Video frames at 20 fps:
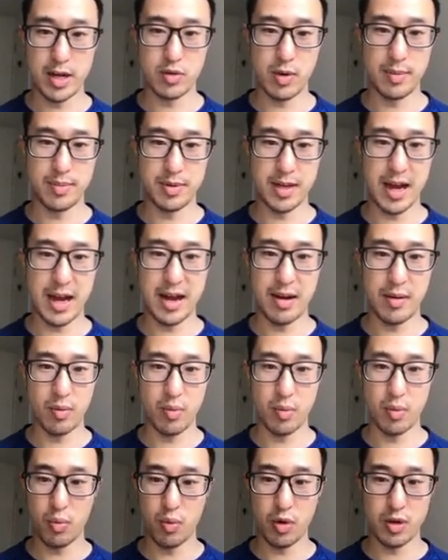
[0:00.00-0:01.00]
website
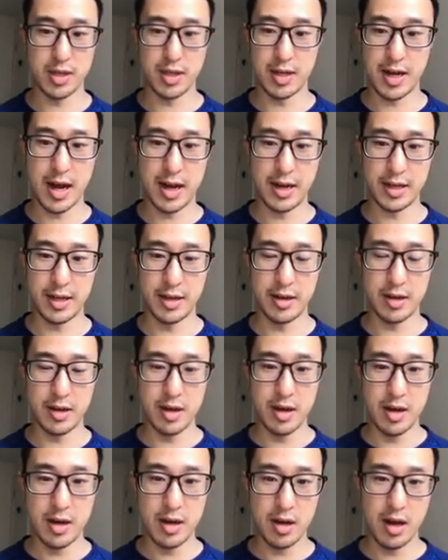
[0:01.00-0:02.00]
wasn't cutting it
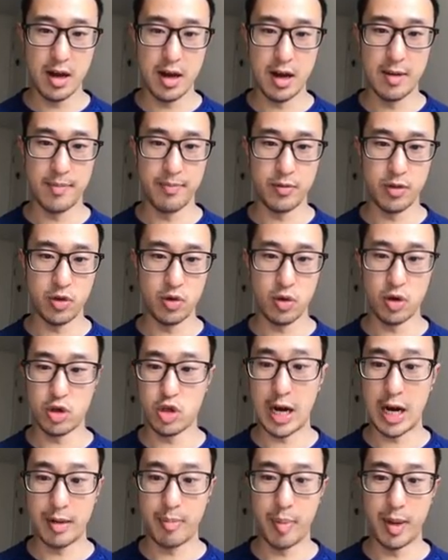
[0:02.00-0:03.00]
to
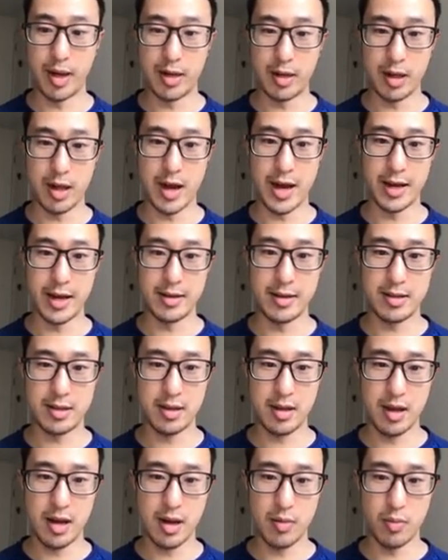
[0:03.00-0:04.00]
attract big clients,
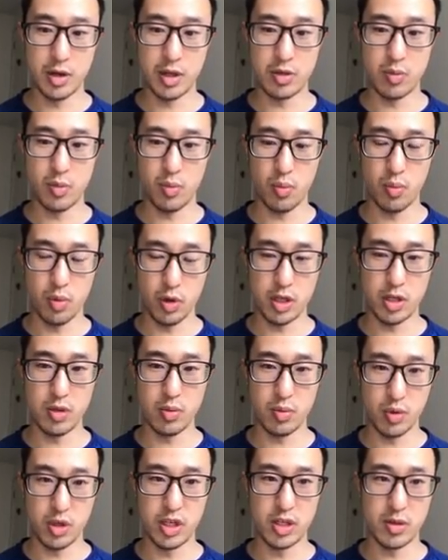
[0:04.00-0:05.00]

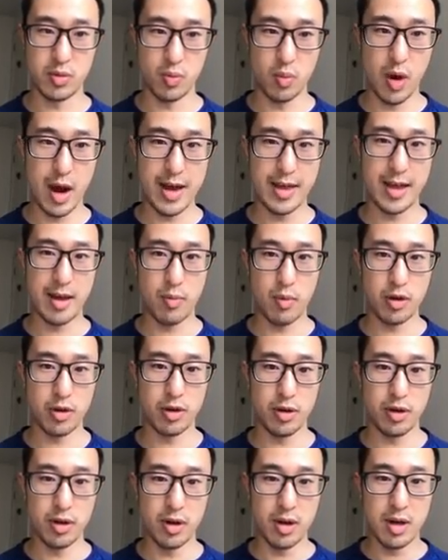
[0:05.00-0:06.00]
which is why they wanted
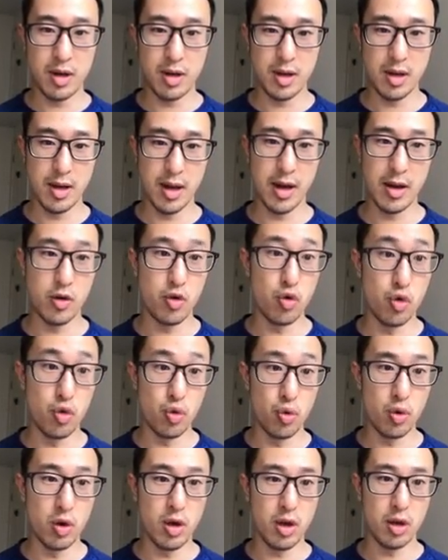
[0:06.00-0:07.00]
a
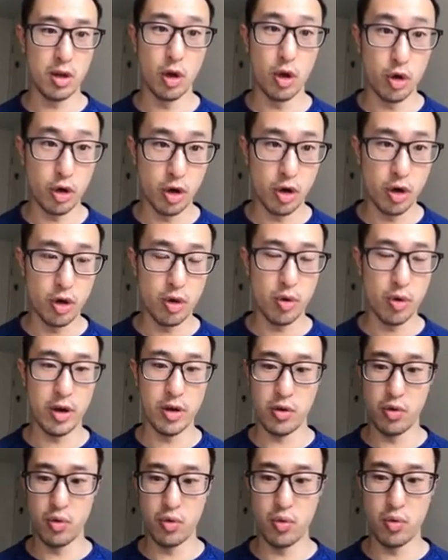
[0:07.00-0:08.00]
new logo, a
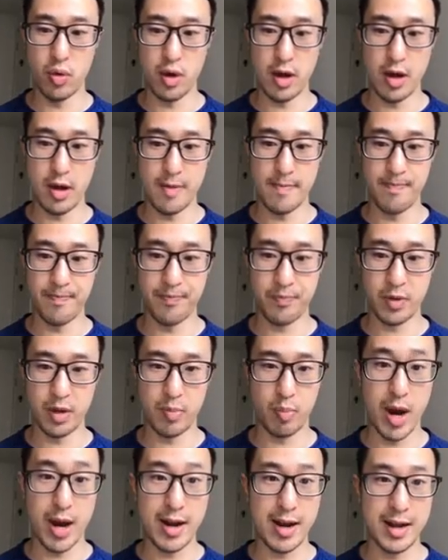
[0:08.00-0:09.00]
new
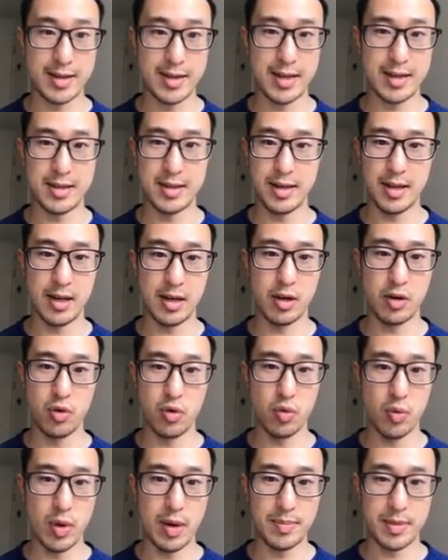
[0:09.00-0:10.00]
brand identity, and a new
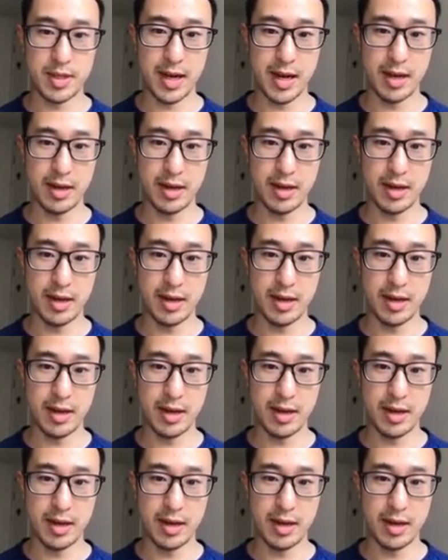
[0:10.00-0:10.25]
website